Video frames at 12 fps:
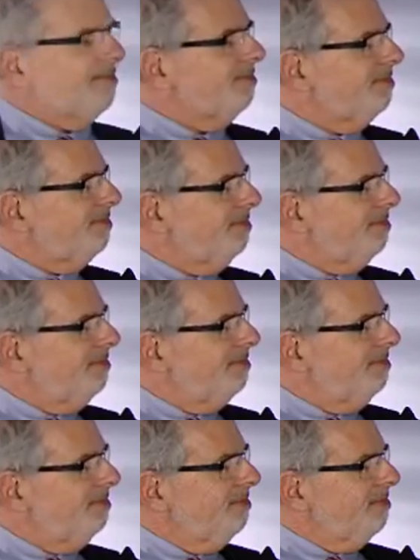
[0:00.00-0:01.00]

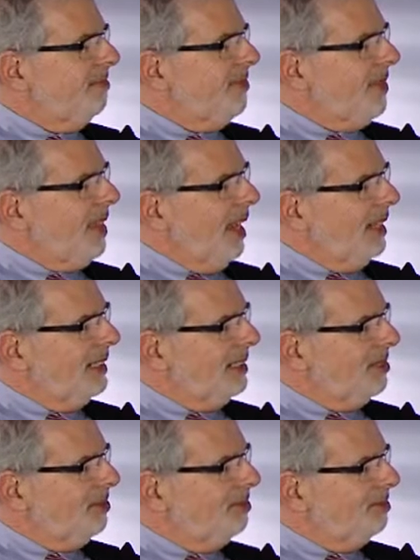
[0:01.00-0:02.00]

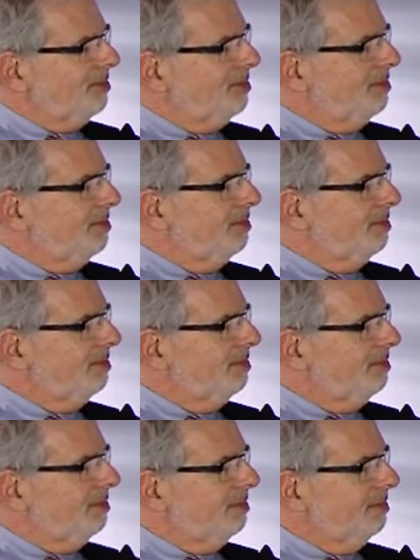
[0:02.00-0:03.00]

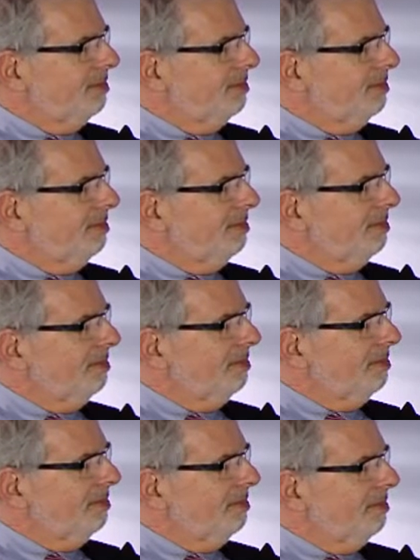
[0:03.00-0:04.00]

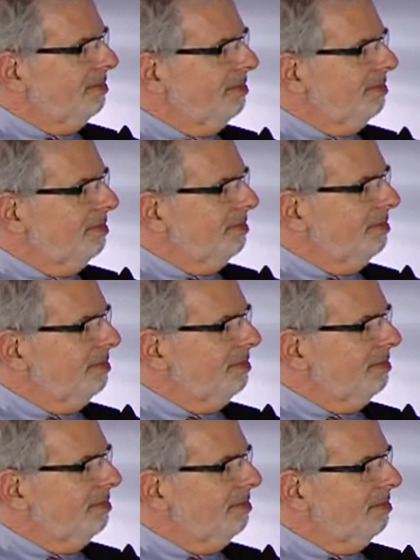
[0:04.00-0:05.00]

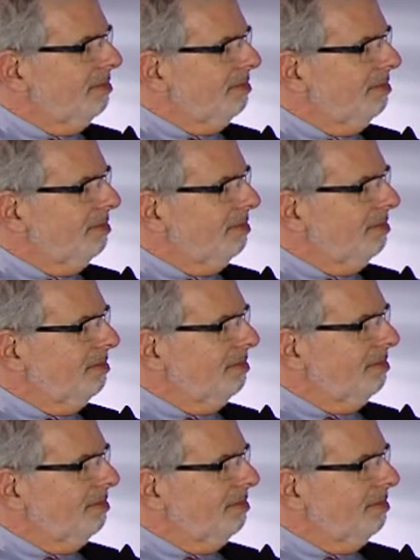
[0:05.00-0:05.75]
No words are spoken by the person on screen.